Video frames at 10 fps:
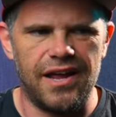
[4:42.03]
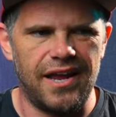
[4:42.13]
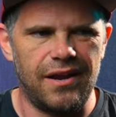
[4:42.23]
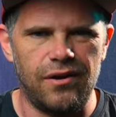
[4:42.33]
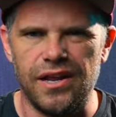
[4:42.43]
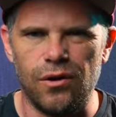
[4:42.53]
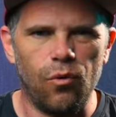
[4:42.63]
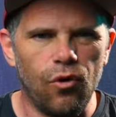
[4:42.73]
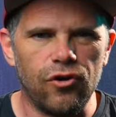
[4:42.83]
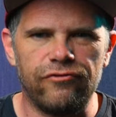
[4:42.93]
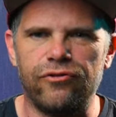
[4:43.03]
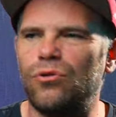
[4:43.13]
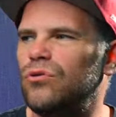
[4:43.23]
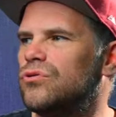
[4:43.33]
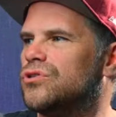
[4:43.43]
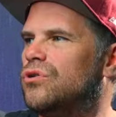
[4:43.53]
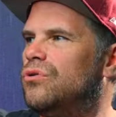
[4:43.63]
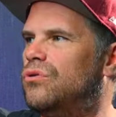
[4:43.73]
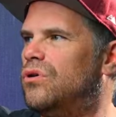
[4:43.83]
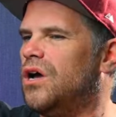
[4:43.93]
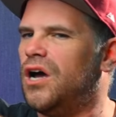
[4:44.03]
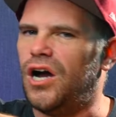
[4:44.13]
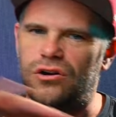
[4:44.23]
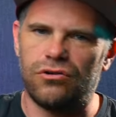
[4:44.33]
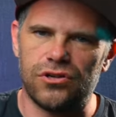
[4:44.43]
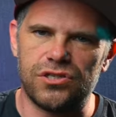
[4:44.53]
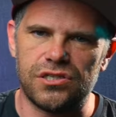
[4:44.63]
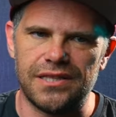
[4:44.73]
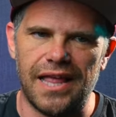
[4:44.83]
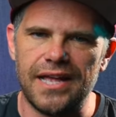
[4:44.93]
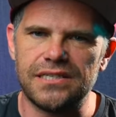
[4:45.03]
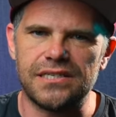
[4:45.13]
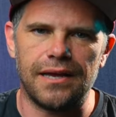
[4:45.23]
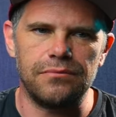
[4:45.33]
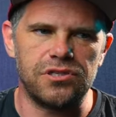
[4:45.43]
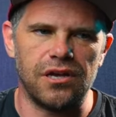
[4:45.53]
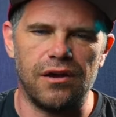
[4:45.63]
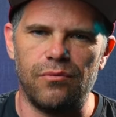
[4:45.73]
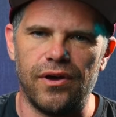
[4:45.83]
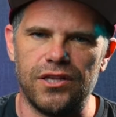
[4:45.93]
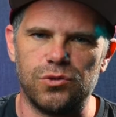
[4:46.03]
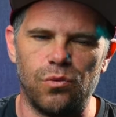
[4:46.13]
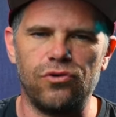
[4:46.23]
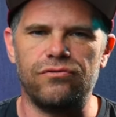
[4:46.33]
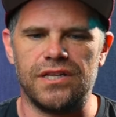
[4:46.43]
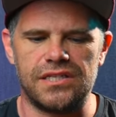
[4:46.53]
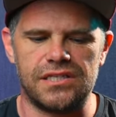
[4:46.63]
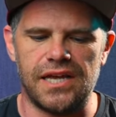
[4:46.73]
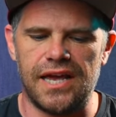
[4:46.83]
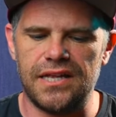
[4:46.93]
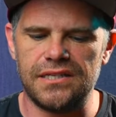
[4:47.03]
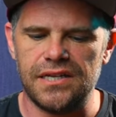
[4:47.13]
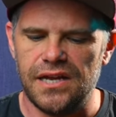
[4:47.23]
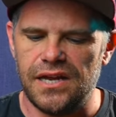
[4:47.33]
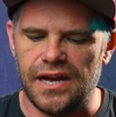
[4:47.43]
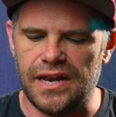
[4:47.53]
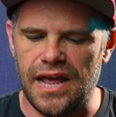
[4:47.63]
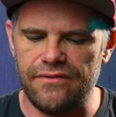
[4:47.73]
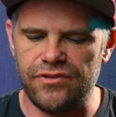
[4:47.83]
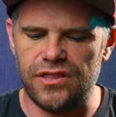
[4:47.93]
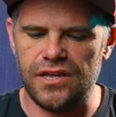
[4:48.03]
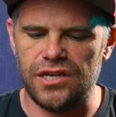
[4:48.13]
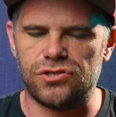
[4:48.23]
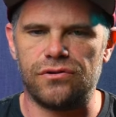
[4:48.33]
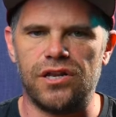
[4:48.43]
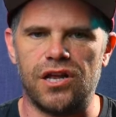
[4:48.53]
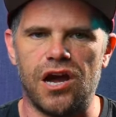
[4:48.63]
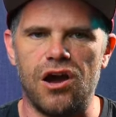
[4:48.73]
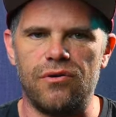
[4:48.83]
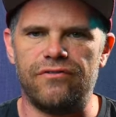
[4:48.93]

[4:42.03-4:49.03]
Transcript: in near waterfalls or across landscapes where there's water and there's sand, and having these ready to go.